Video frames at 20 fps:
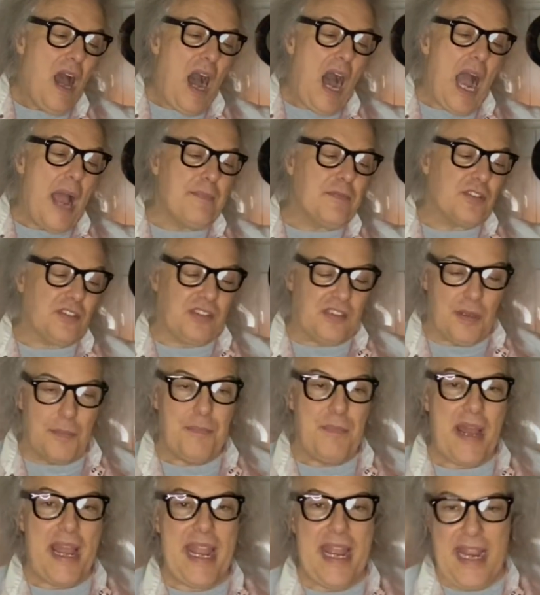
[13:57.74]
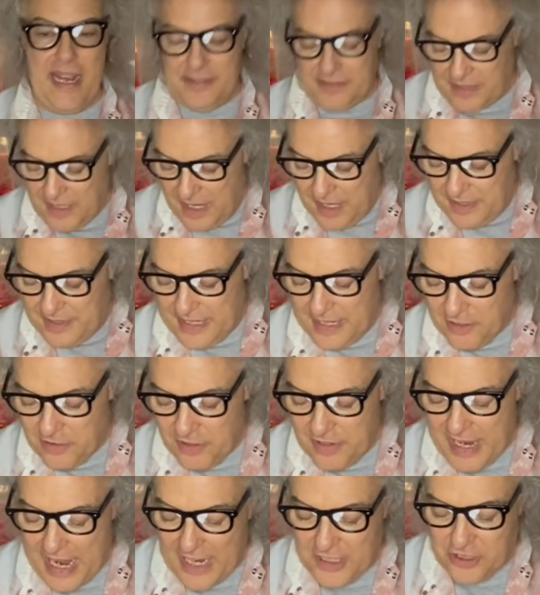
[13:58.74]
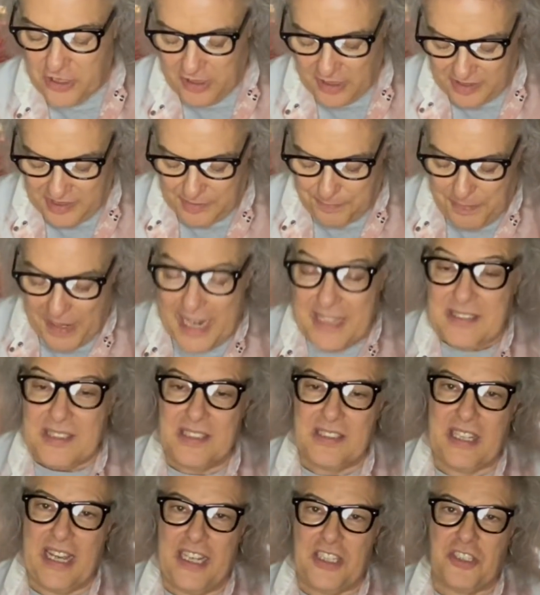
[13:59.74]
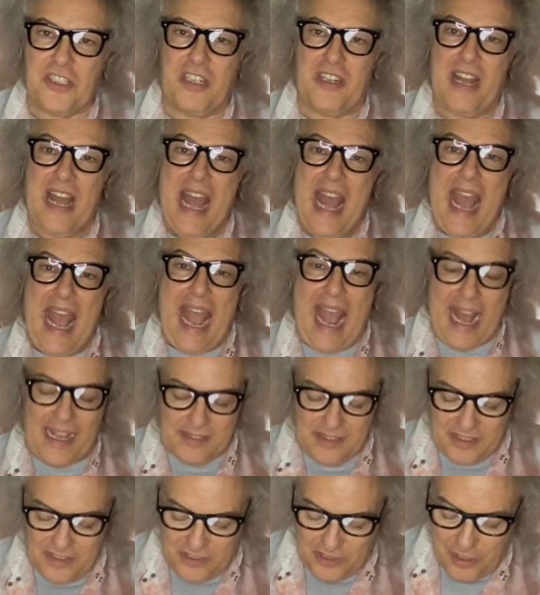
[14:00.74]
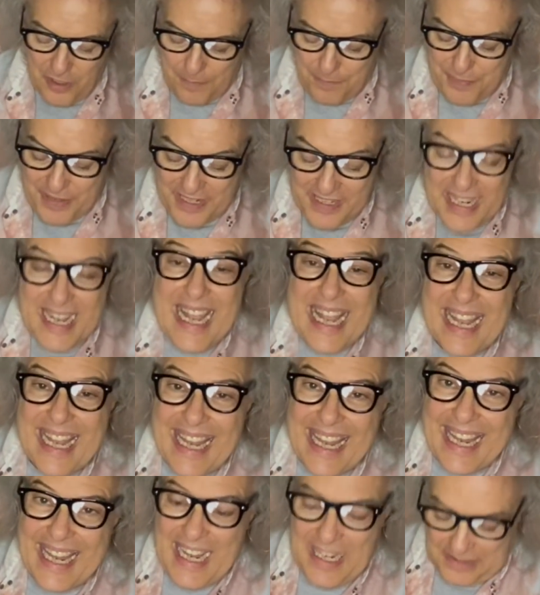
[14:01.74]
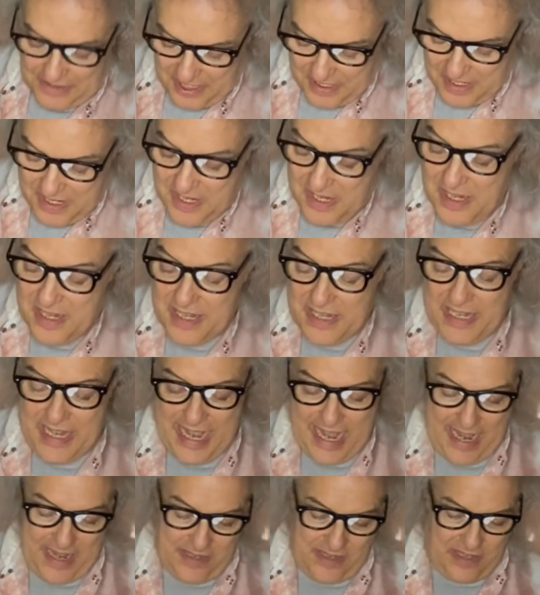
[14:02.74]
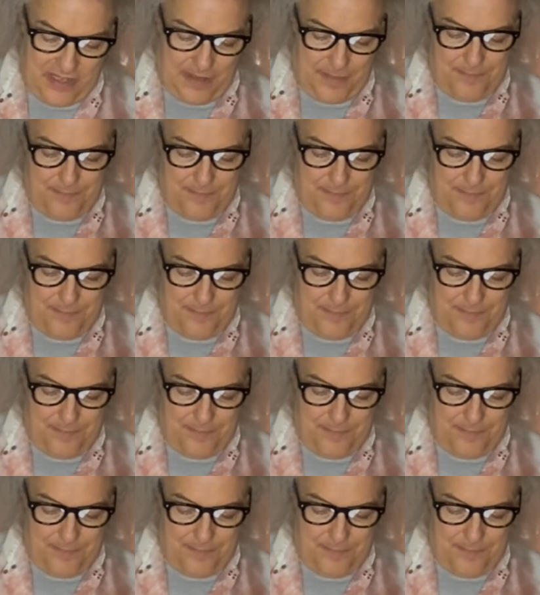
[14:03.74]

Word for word: I'm just amazed the International Space Station hasn't been hit yet.